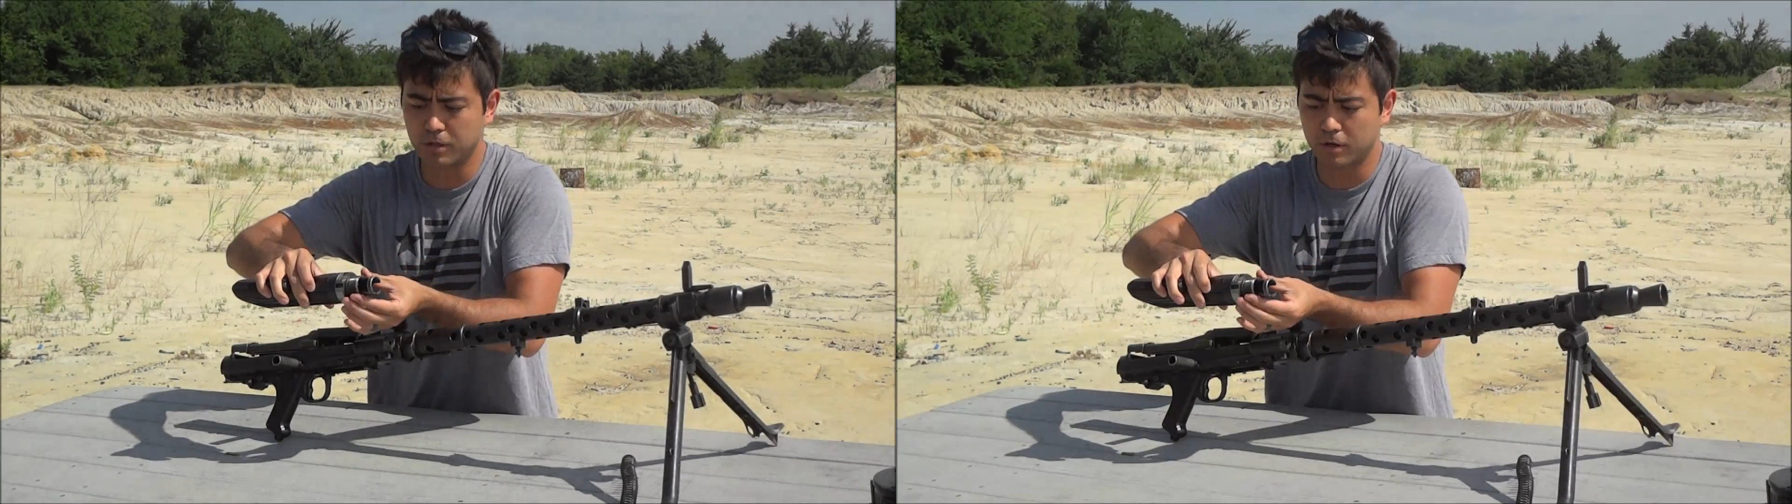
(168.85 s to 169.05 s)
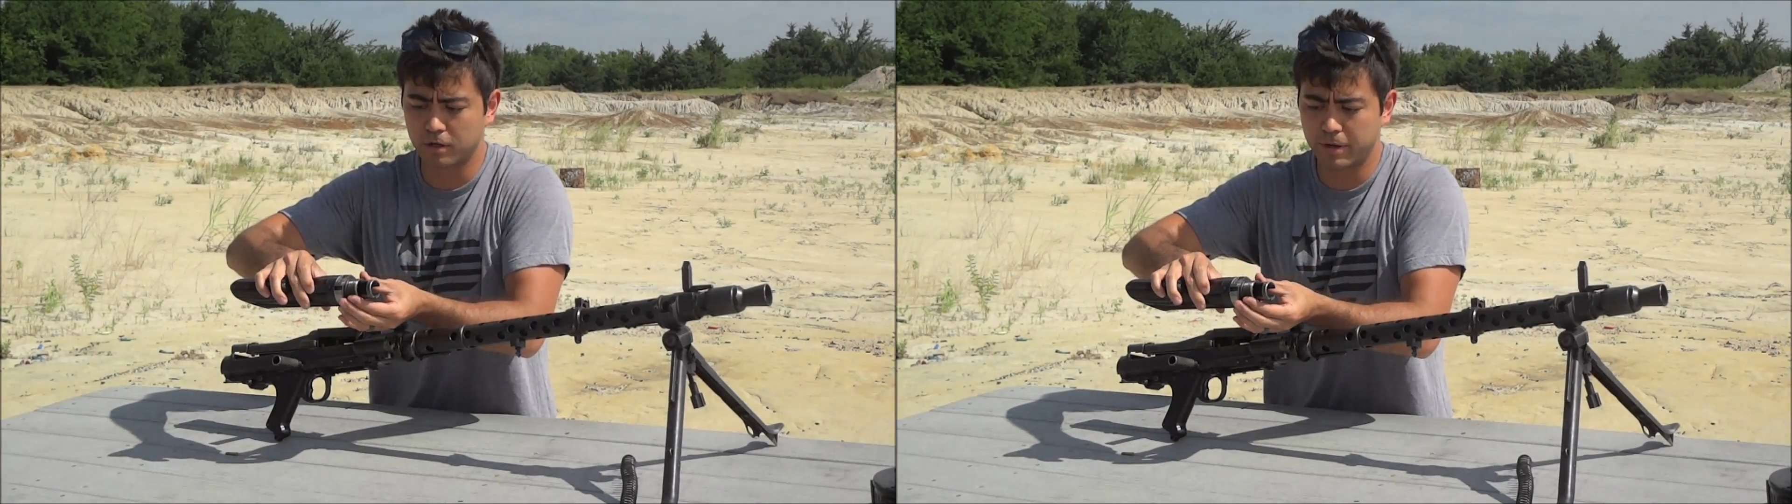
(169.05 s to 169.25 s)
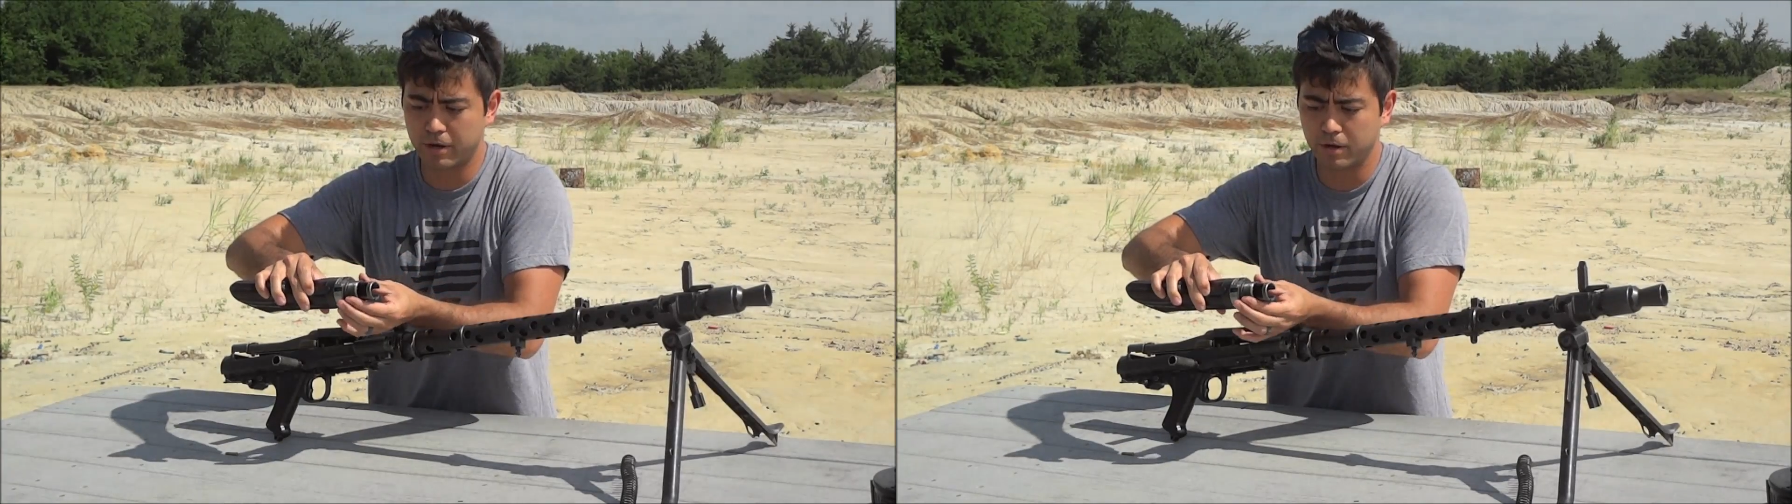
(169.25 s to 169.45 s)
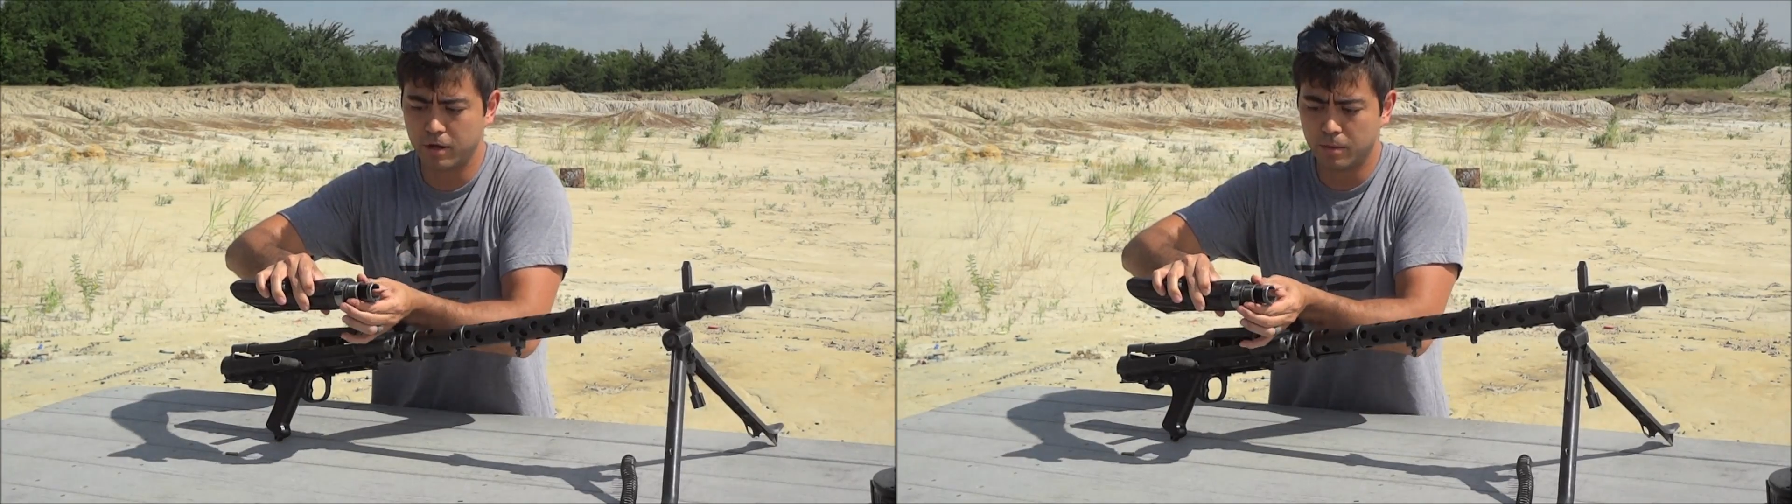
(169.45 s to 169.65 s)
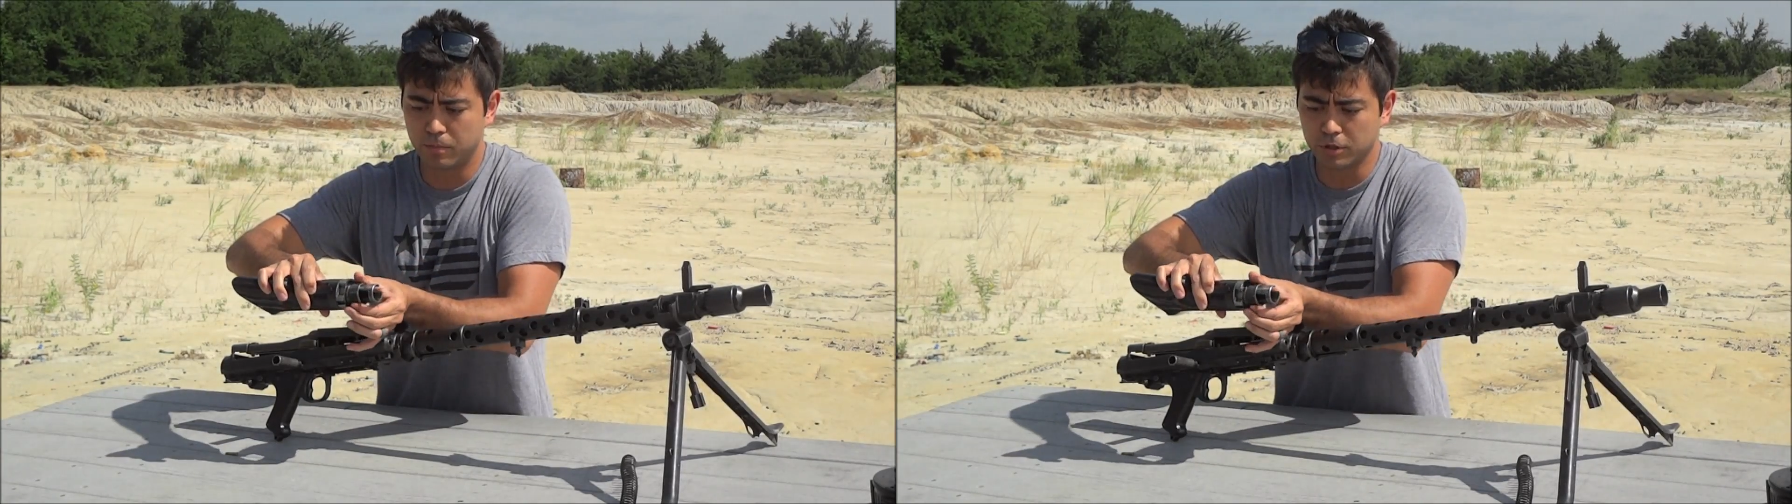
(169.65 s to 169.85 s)
talking about,
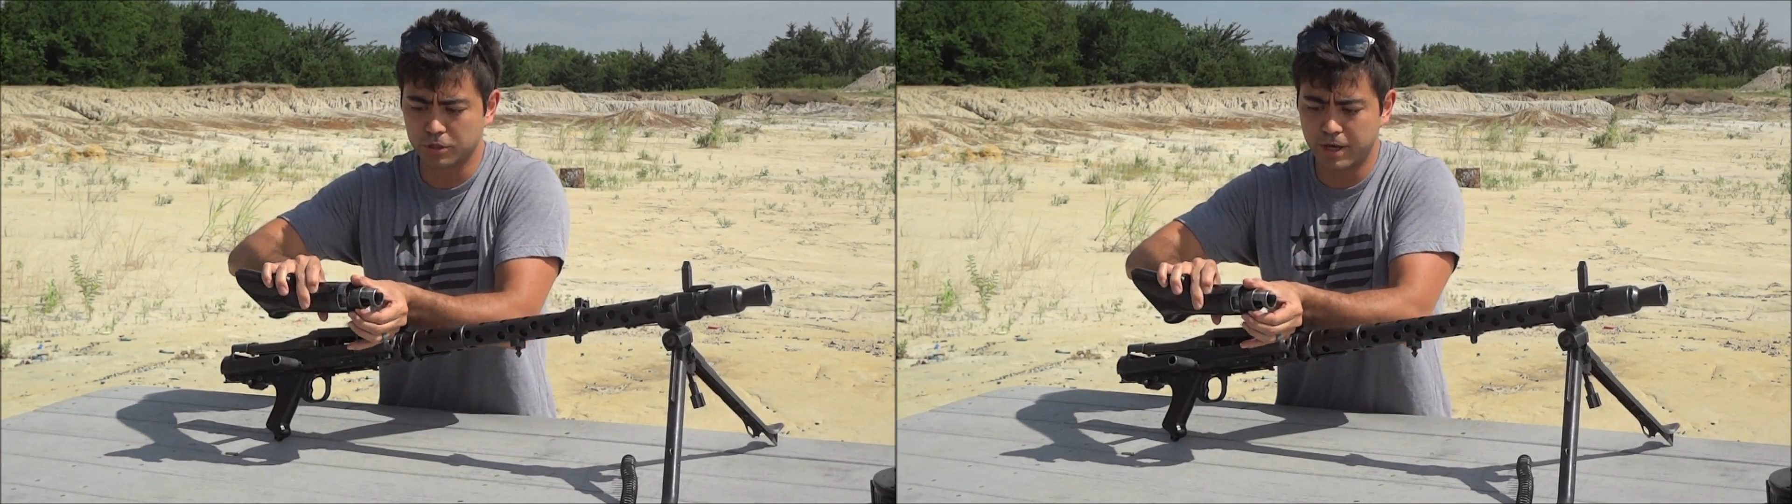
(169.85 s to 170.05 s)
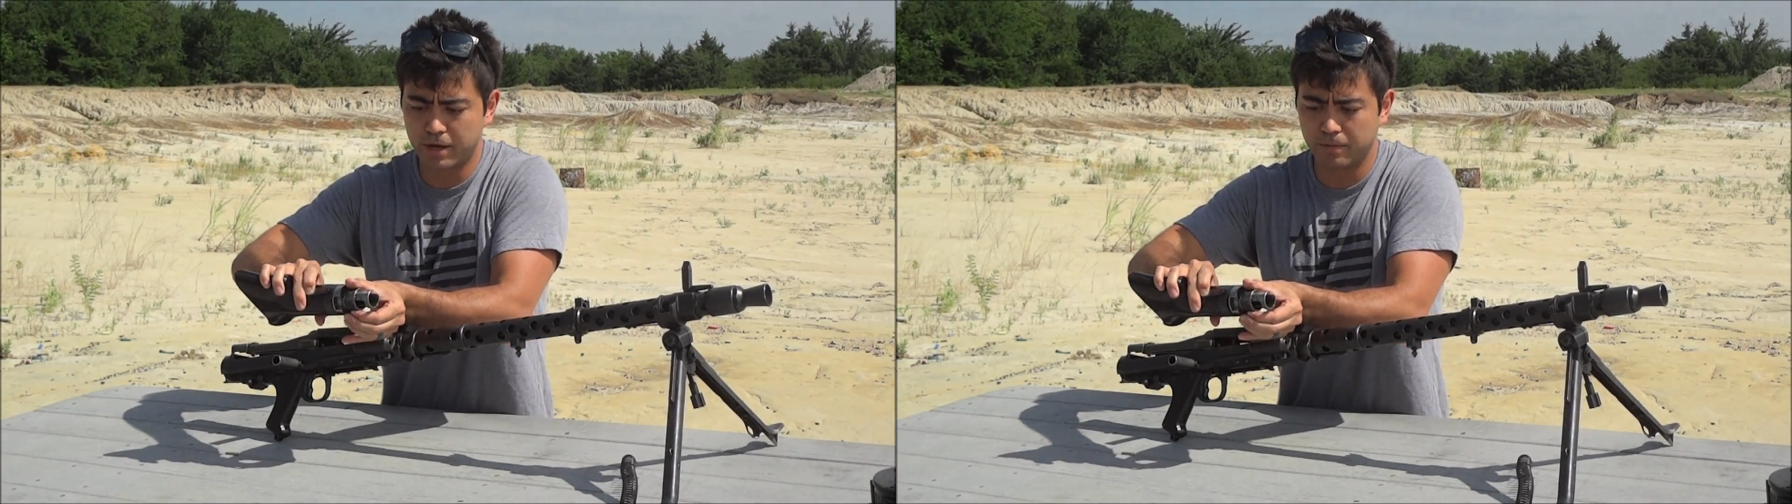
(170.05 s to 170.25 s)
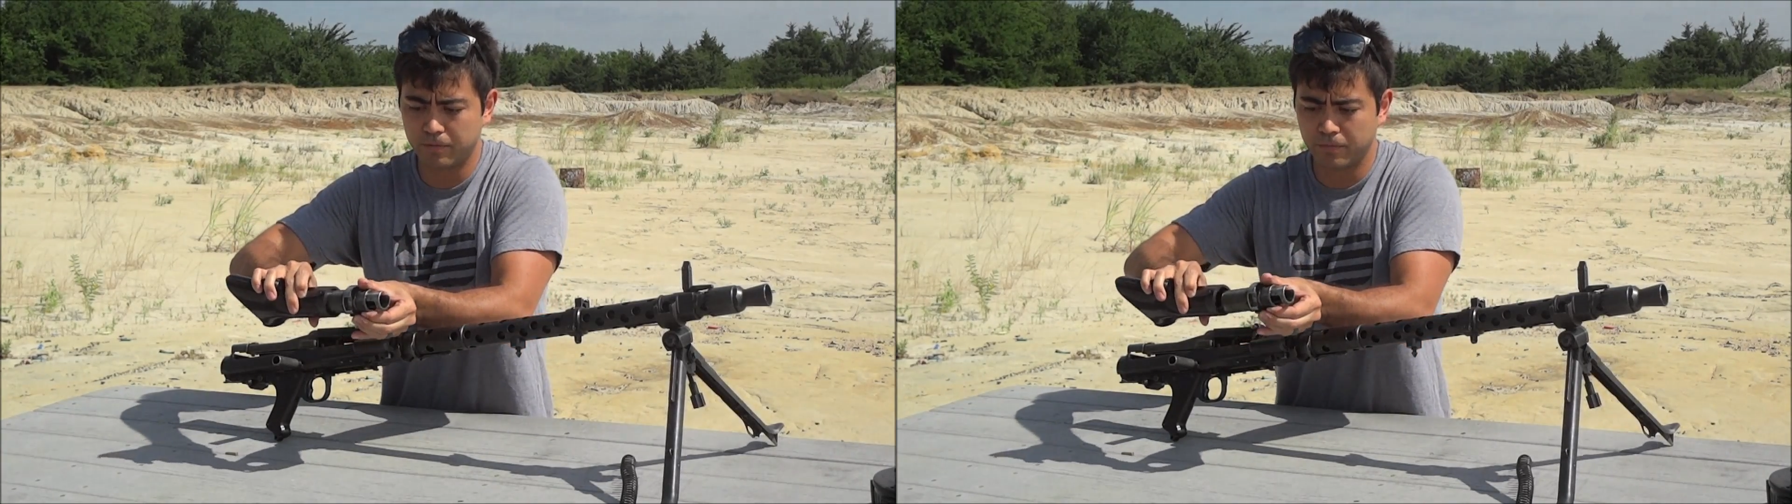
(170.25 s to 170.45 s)
push that,